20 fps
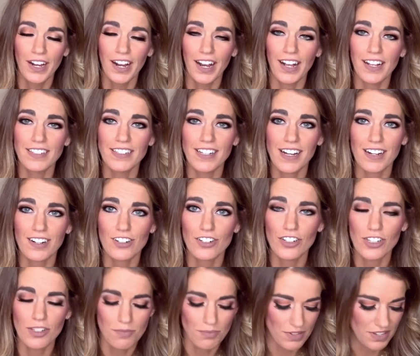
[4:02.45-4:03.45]
as
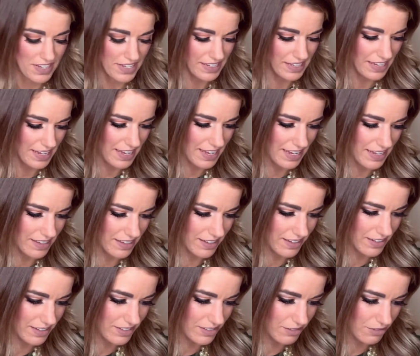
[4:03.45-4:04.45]
actually being
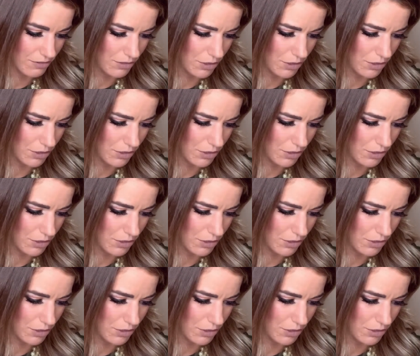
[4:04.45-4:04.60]
a,